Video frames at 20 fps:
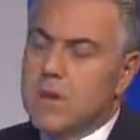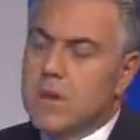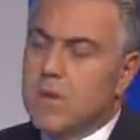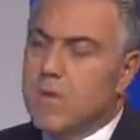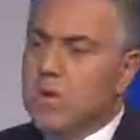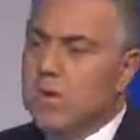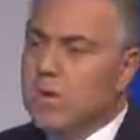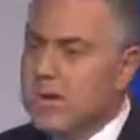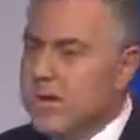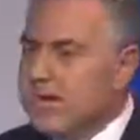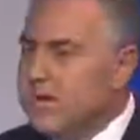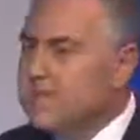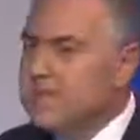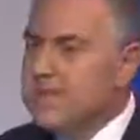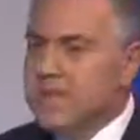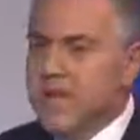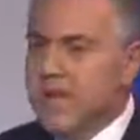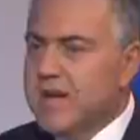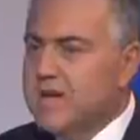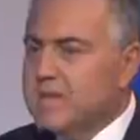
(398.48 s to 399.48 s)
Well, there is
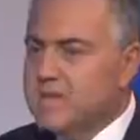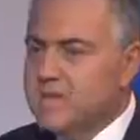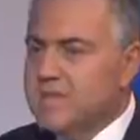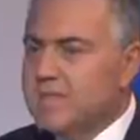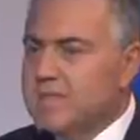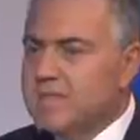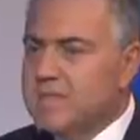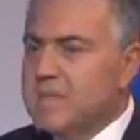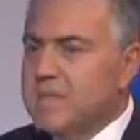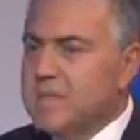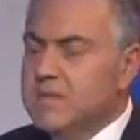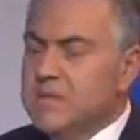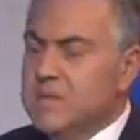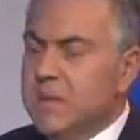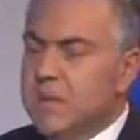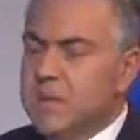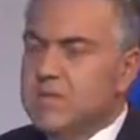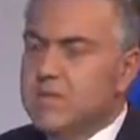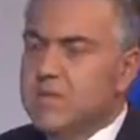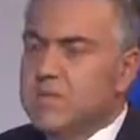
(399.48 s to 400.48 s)
an age of
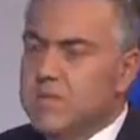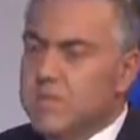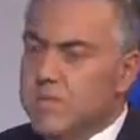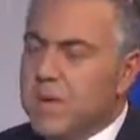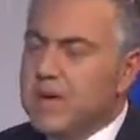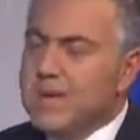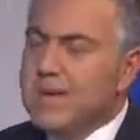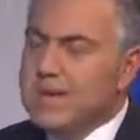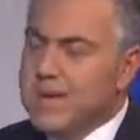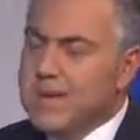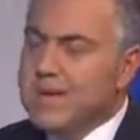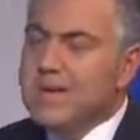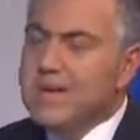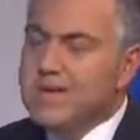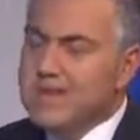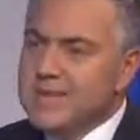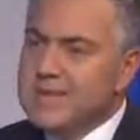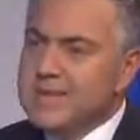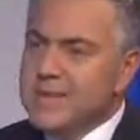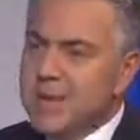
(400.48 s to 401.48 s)
entitlement, but it,
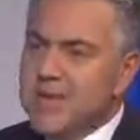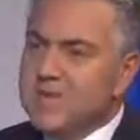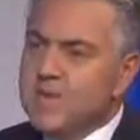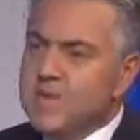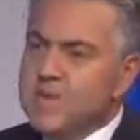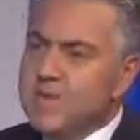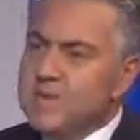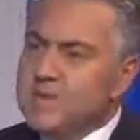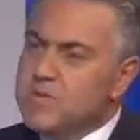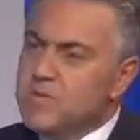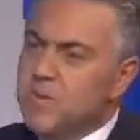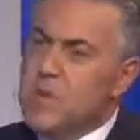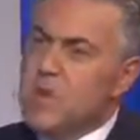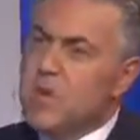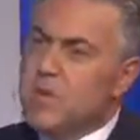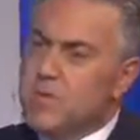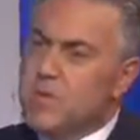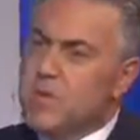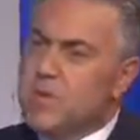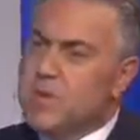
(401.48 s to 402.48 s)
it is over because we
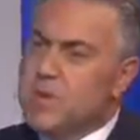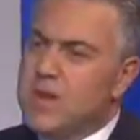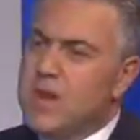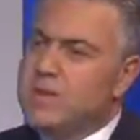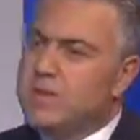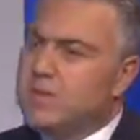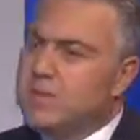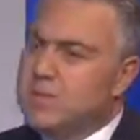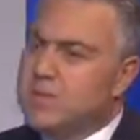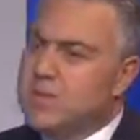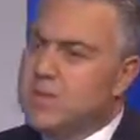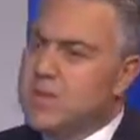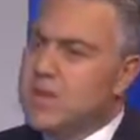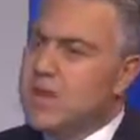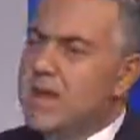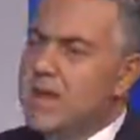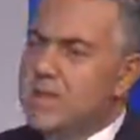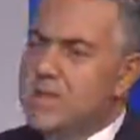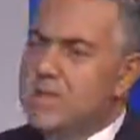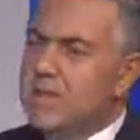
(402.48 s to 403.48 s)
want to replace it with an
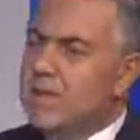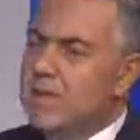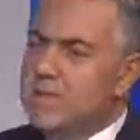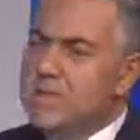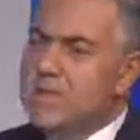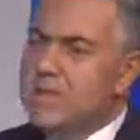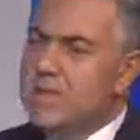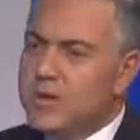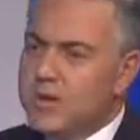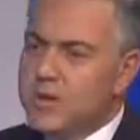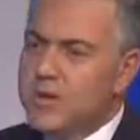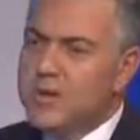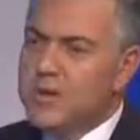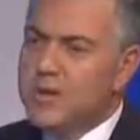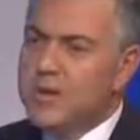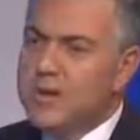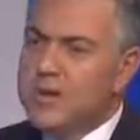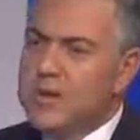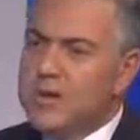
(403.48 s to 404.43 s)
age of opportunity.